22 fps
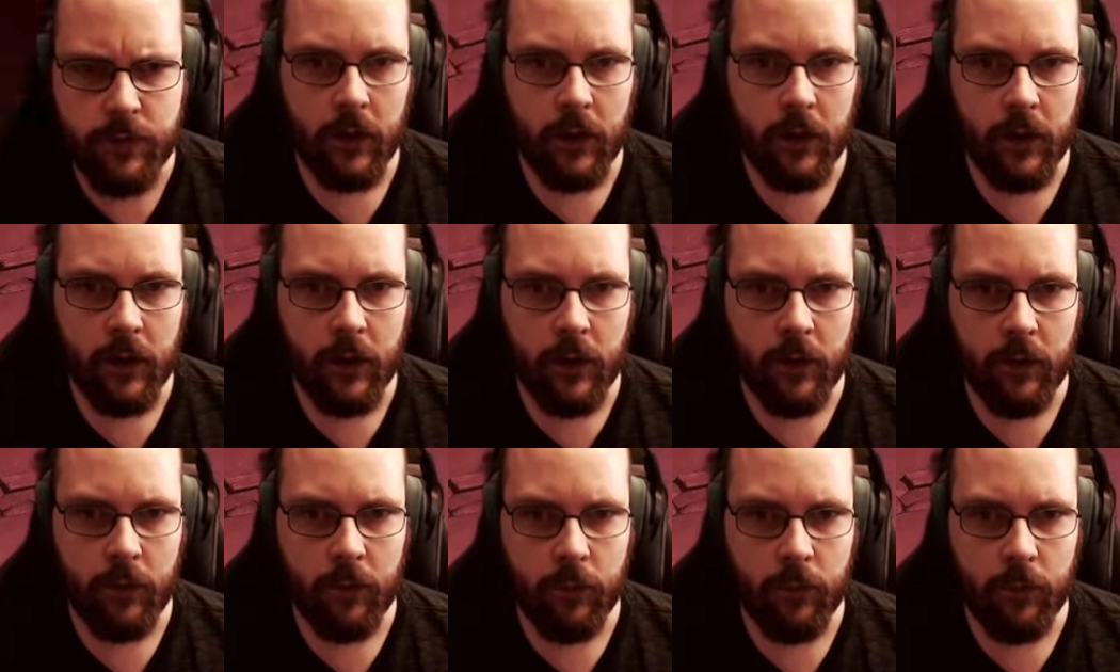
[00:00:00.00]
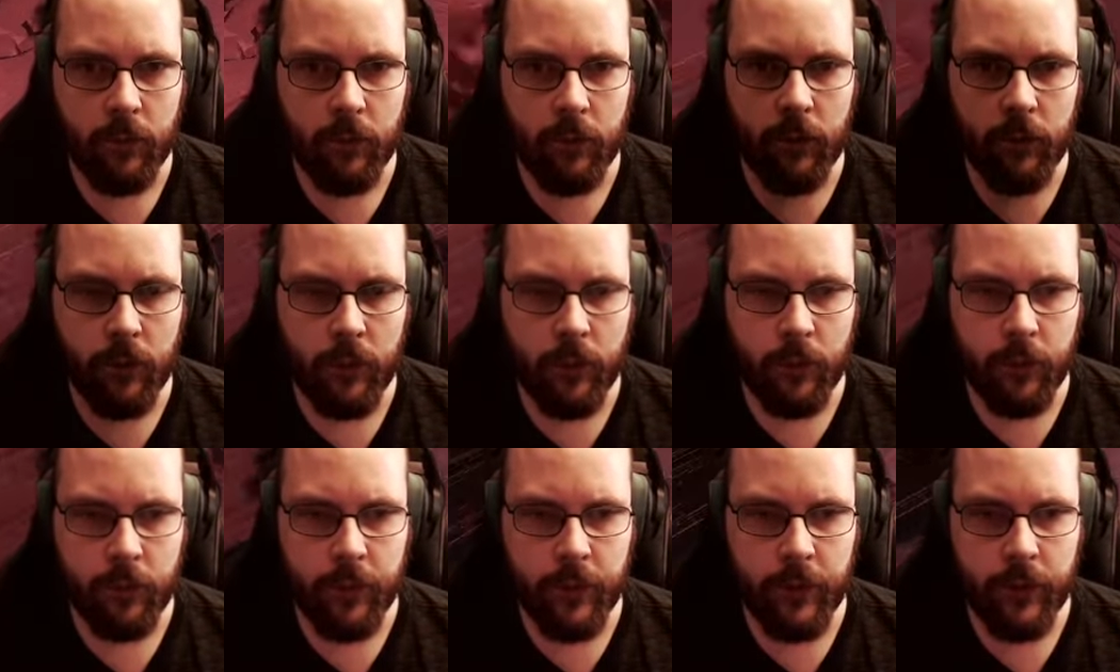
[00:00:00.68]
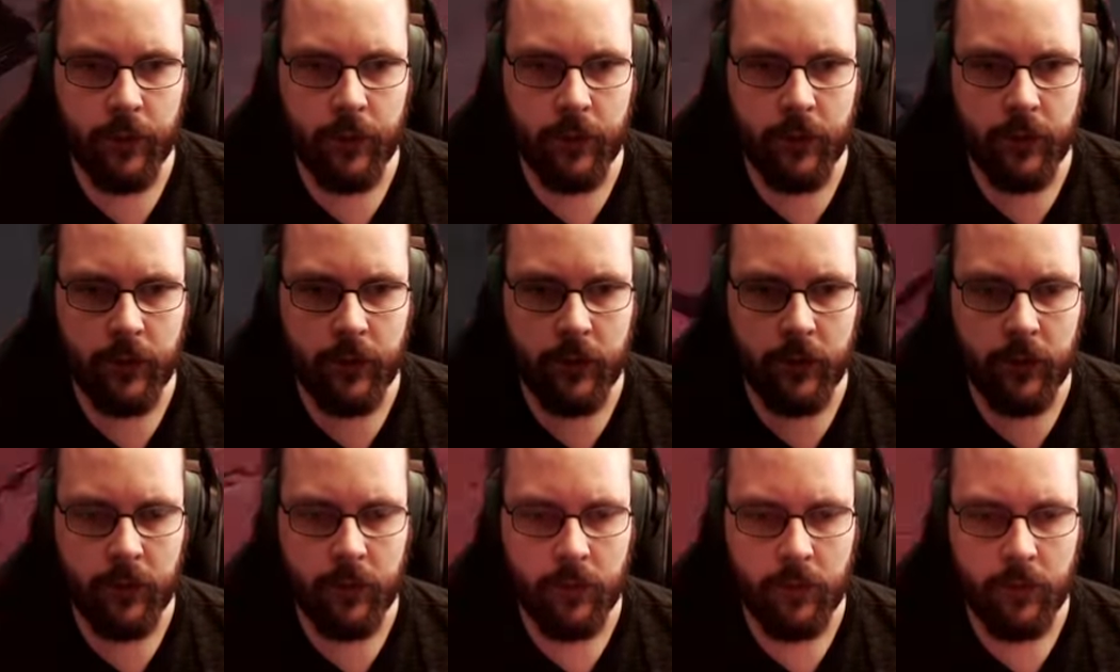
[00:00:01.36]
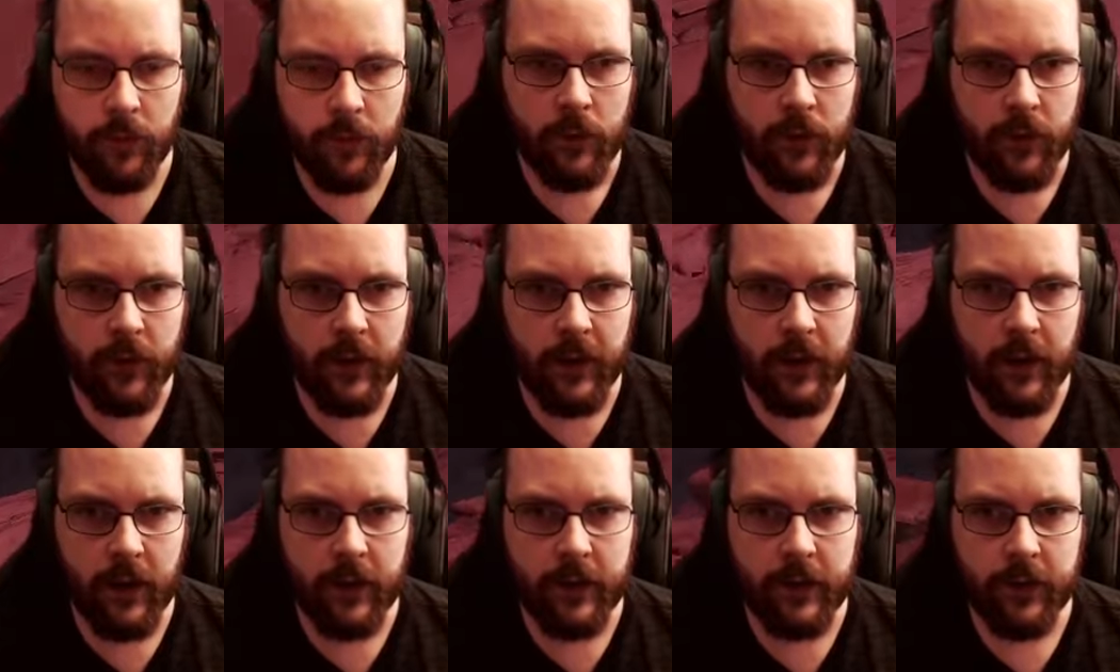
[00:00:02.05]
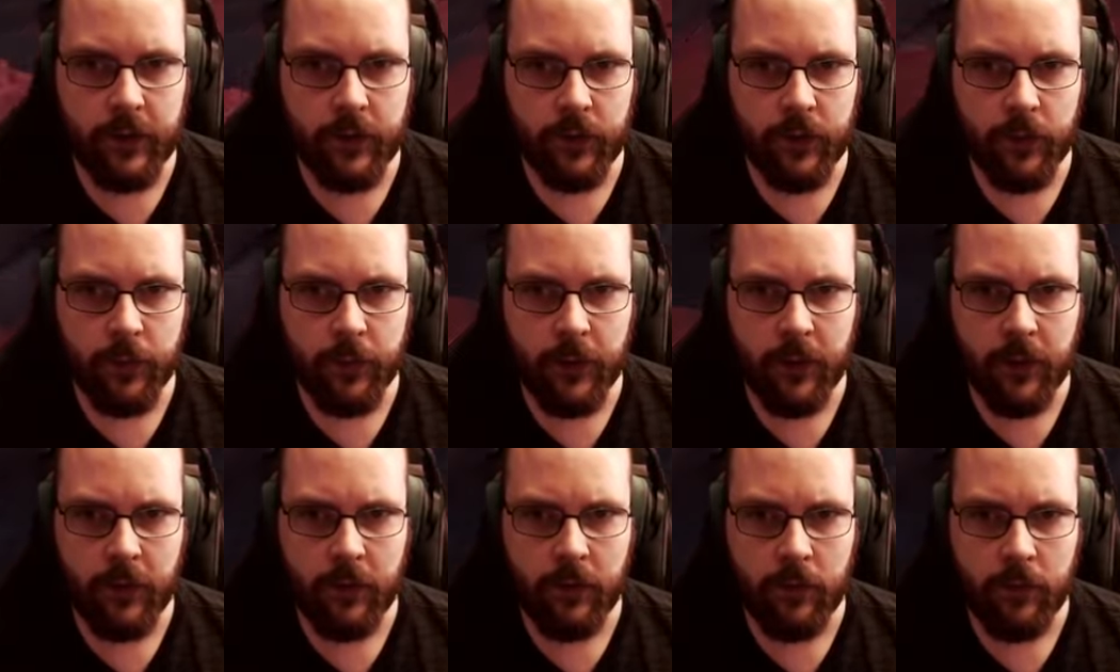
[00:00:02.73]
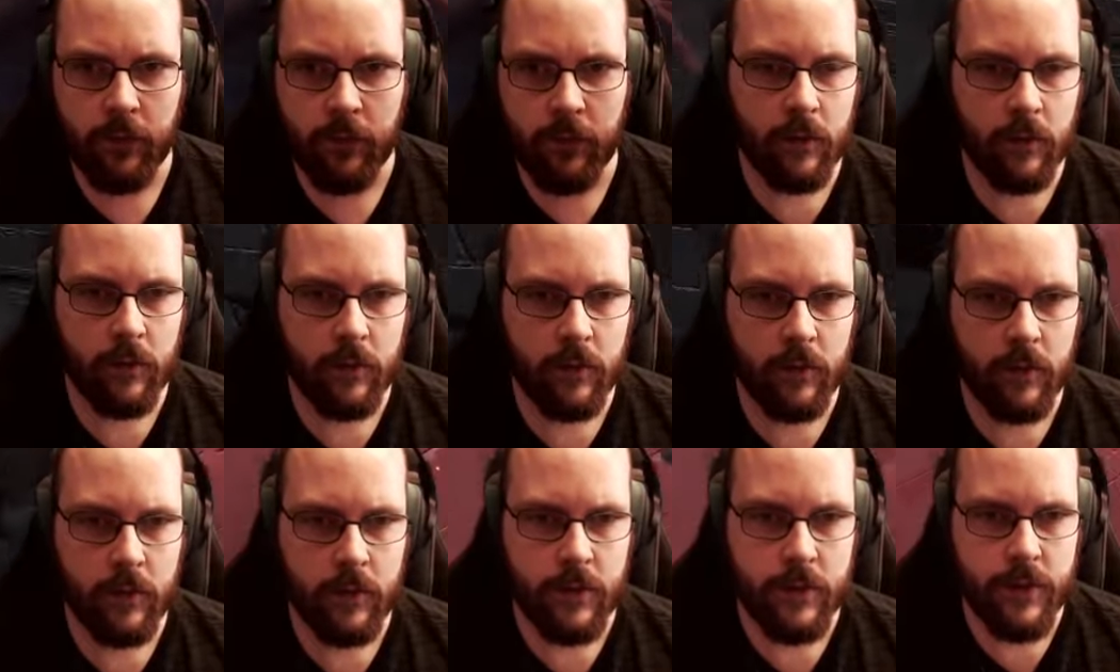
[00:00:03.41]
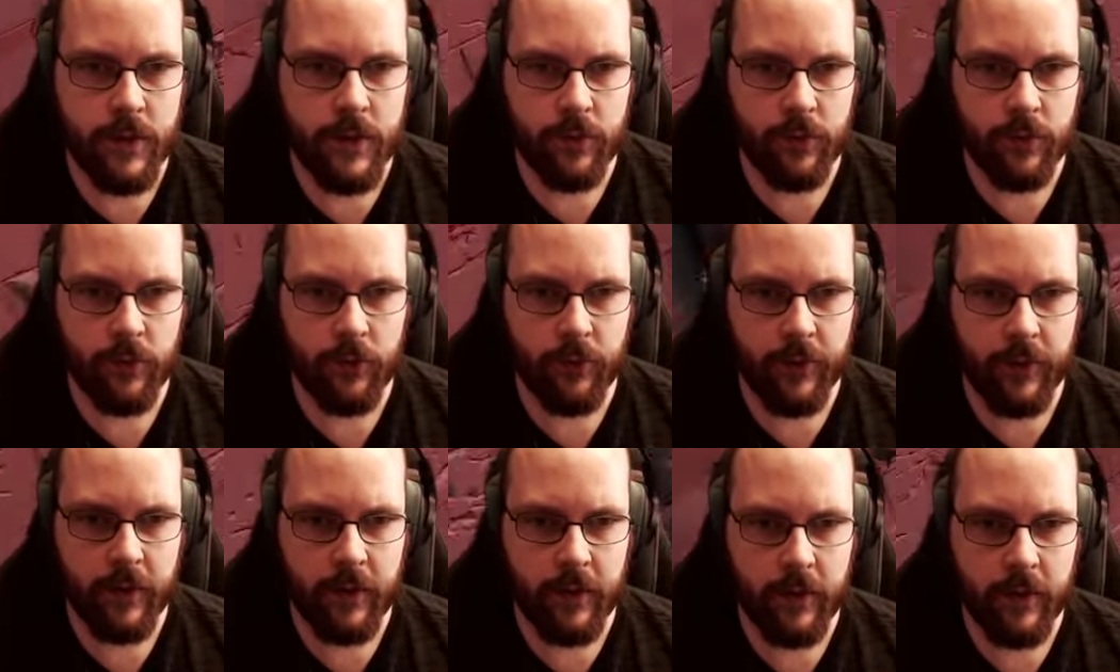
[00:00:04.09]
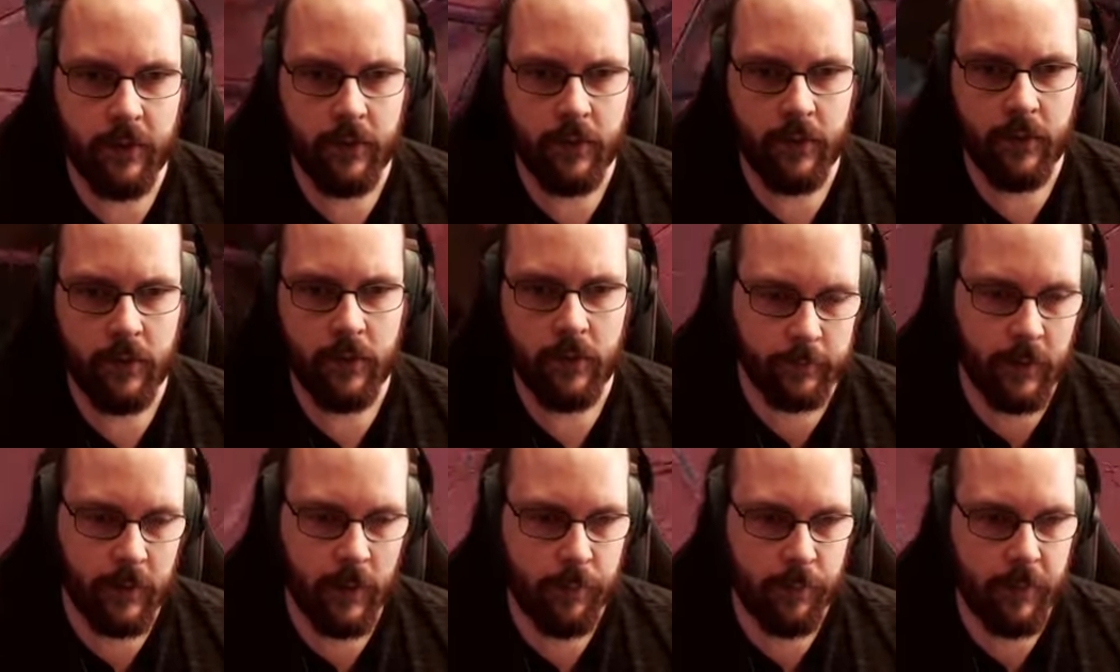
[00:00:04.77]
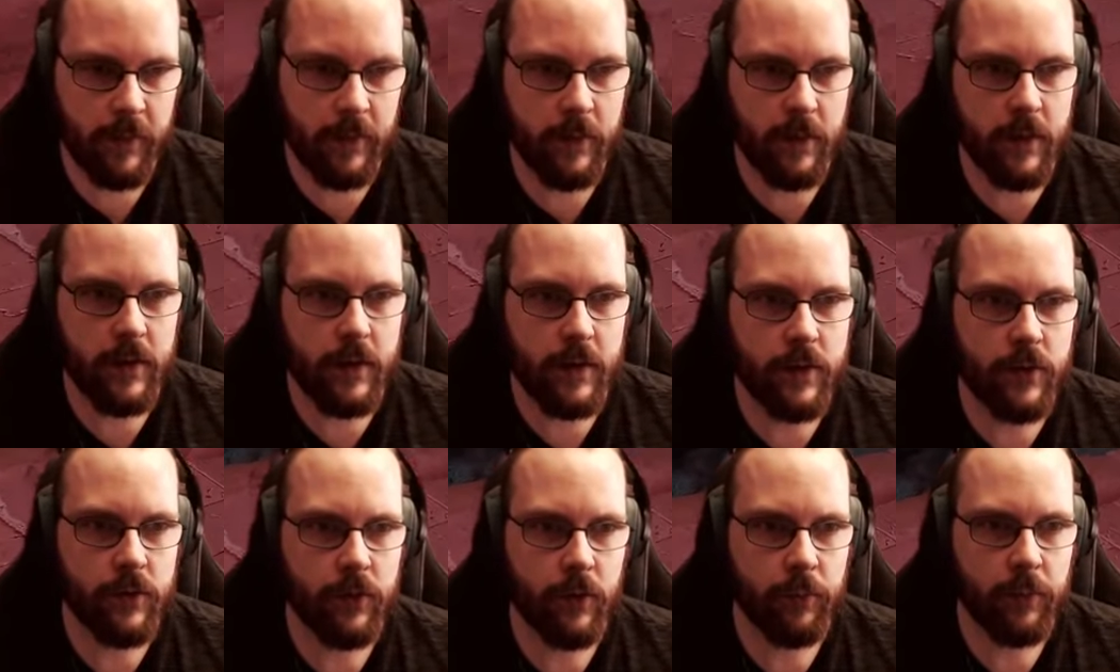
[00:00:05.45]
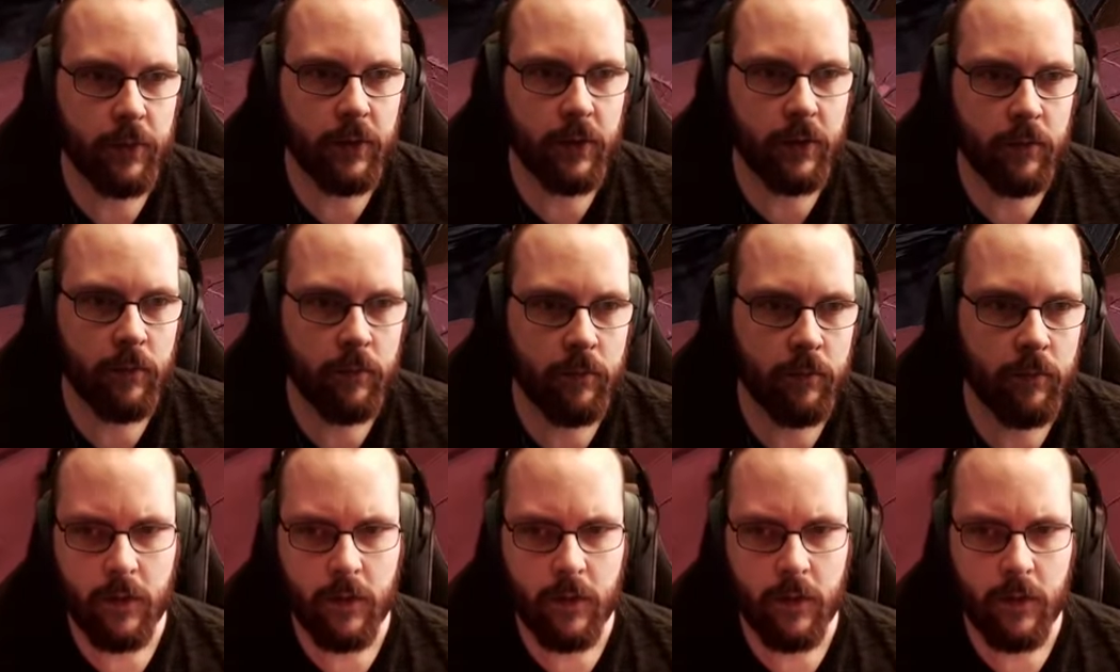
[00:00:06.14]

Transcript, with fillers: Um, more birds. Is he hiding something? On a chest over here. I mean, it is something.